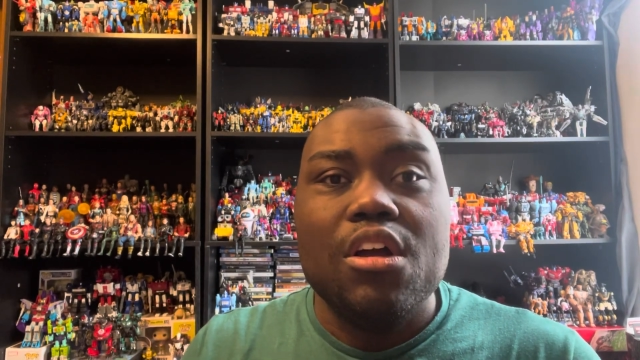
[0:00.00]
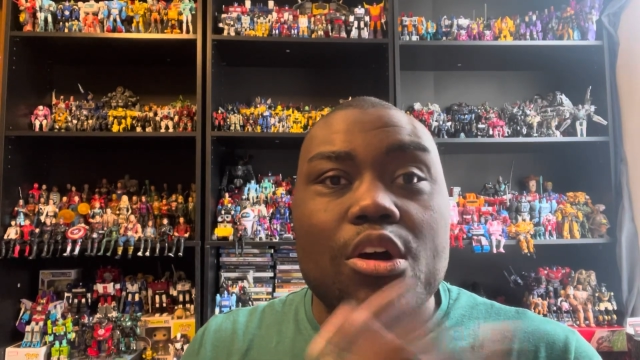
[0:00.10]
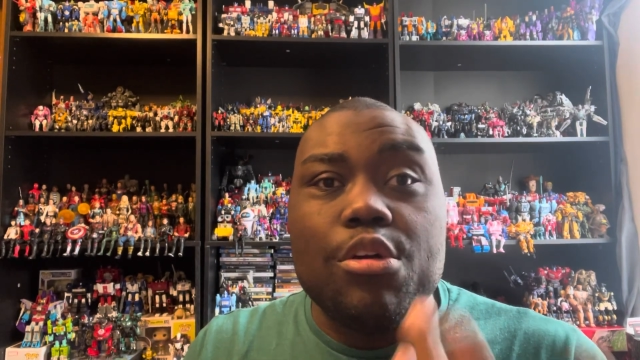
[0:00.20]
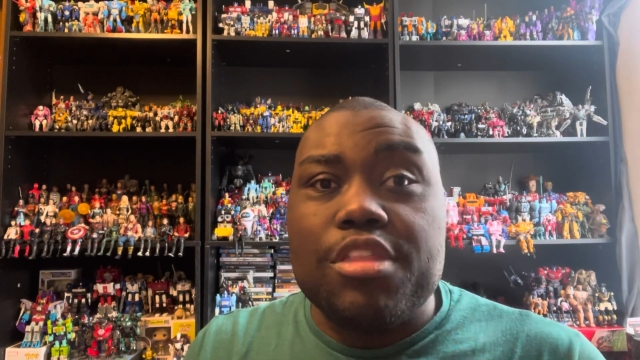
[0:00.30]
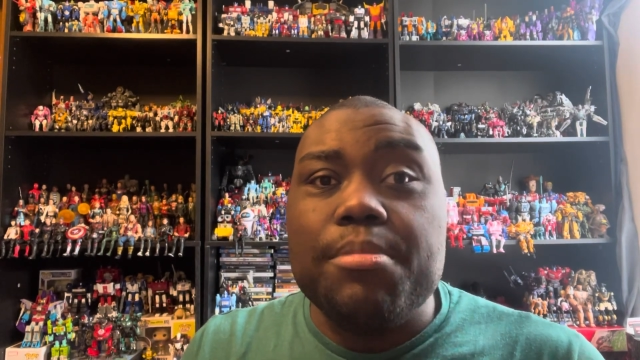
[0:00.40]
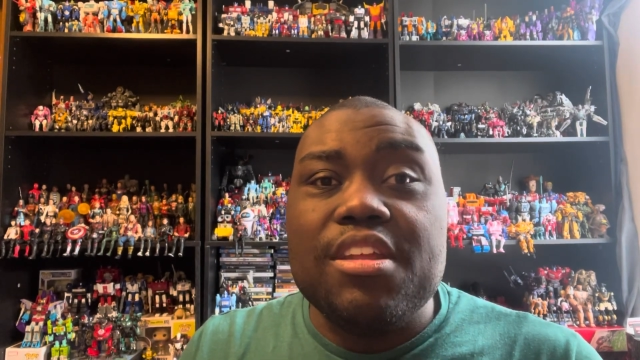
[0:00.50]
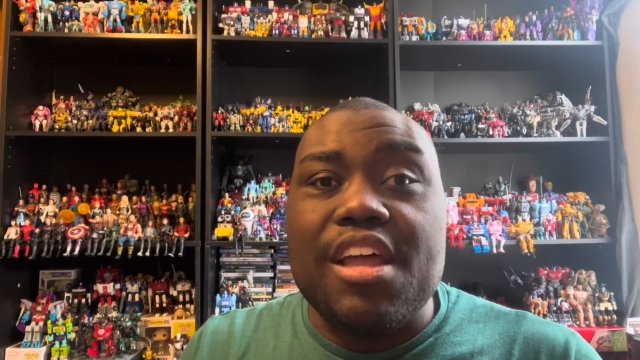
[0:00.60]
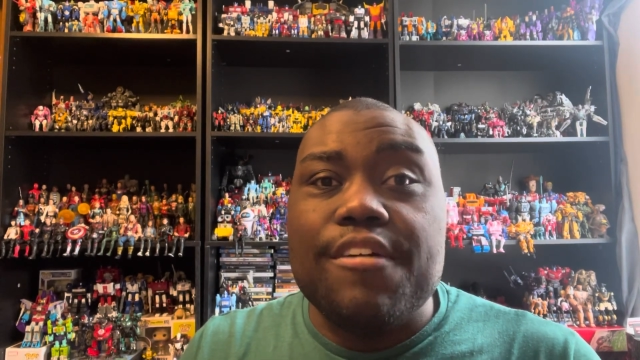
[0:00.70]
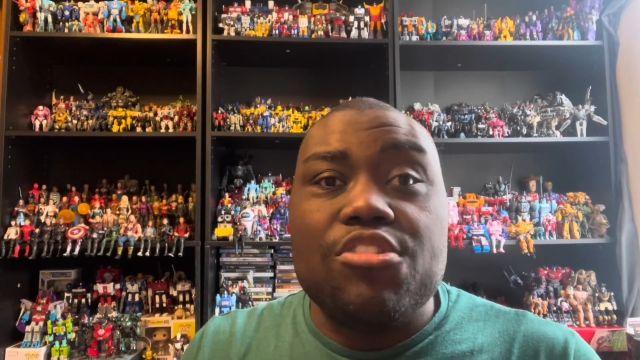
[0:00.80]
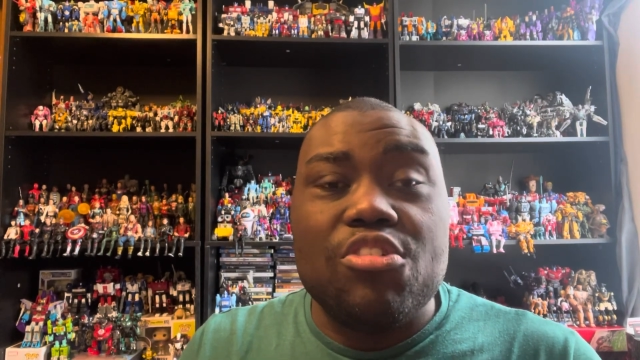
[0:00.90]
or something
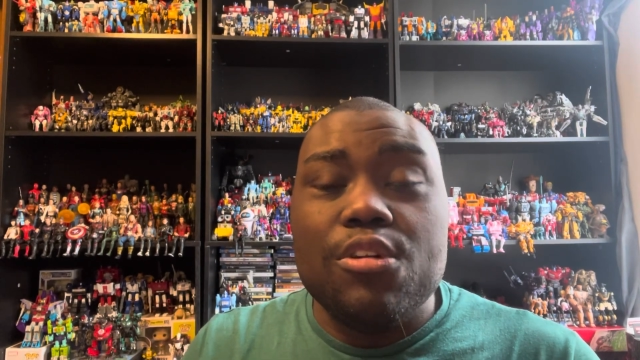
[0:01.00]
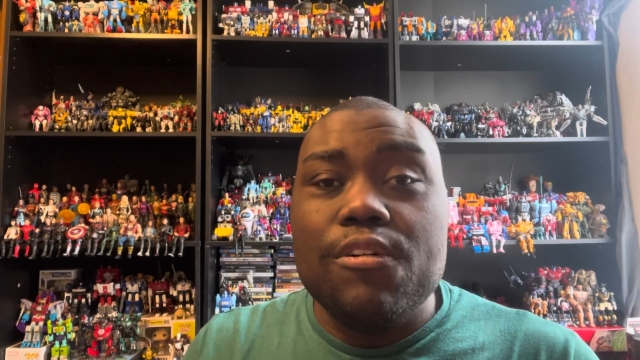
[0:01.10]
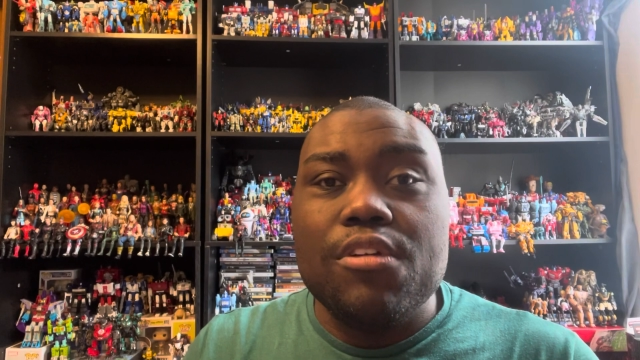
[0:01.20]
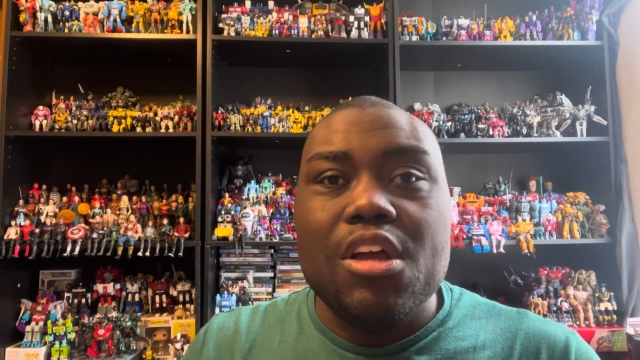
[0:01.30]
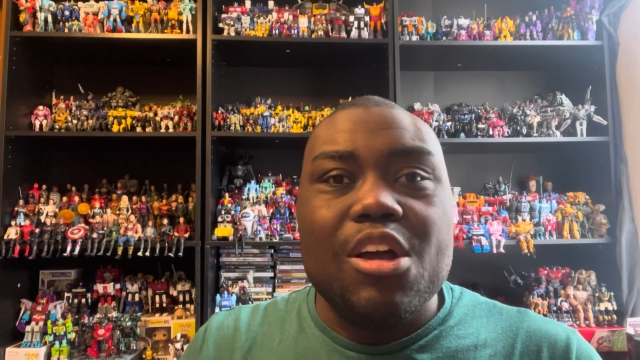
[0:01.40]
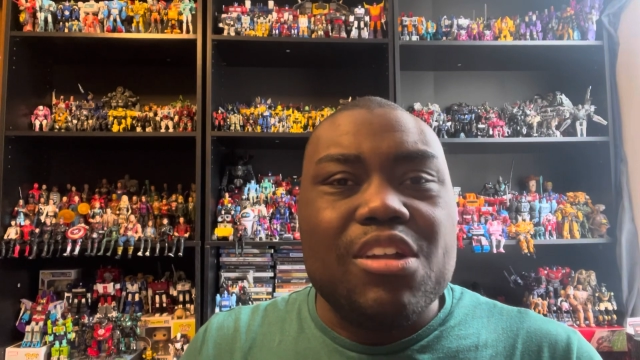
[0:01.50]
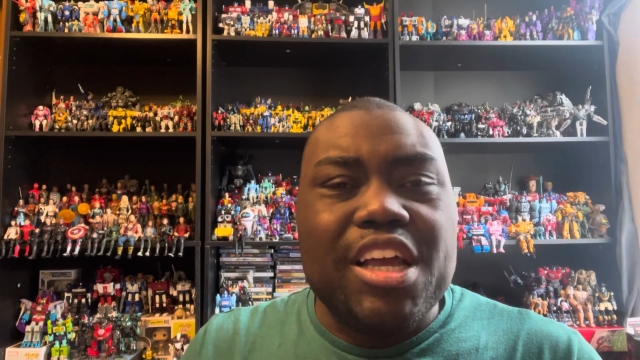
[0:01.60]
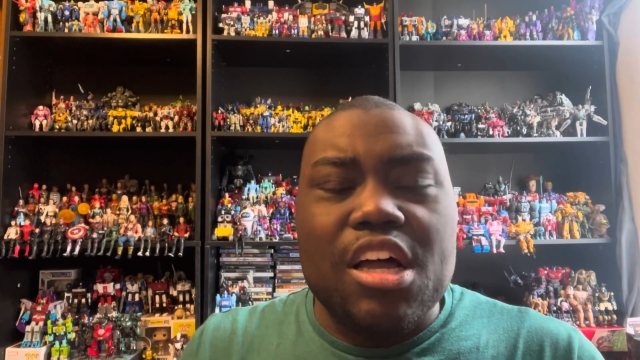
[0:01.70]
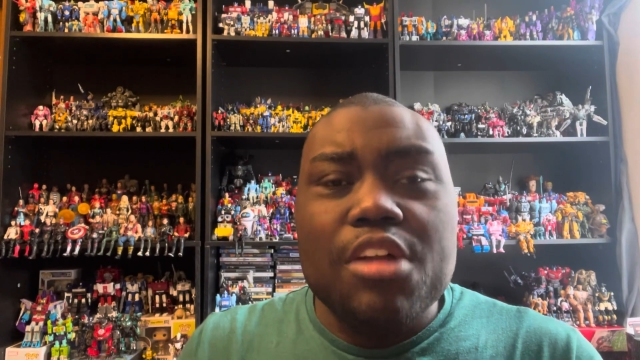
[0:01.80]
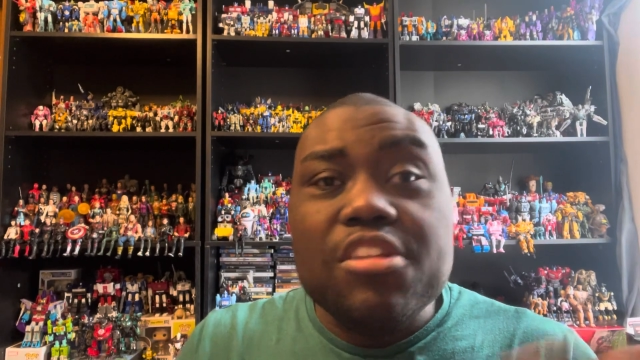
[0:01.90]
that
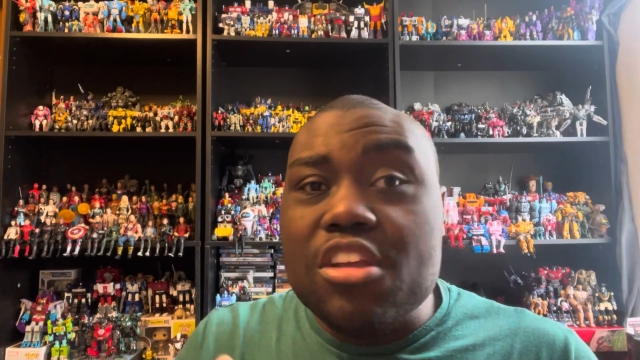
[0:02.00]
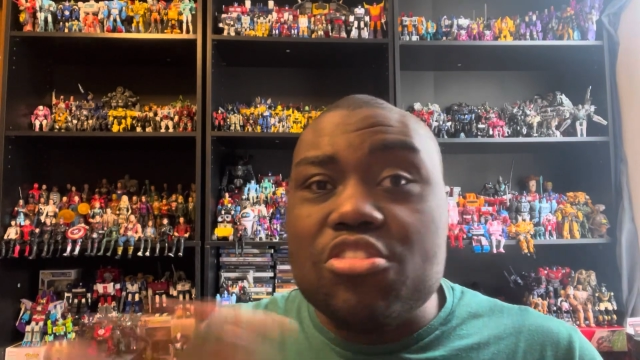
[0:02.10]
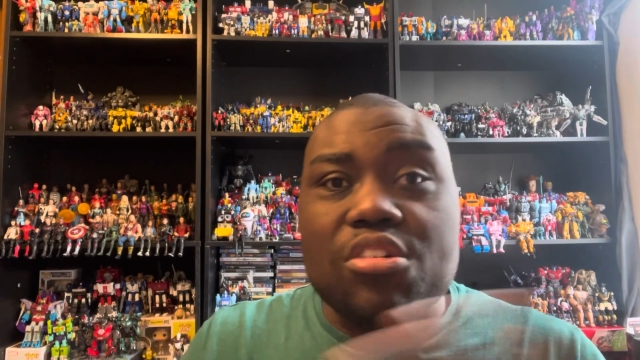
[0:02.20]
other Ninja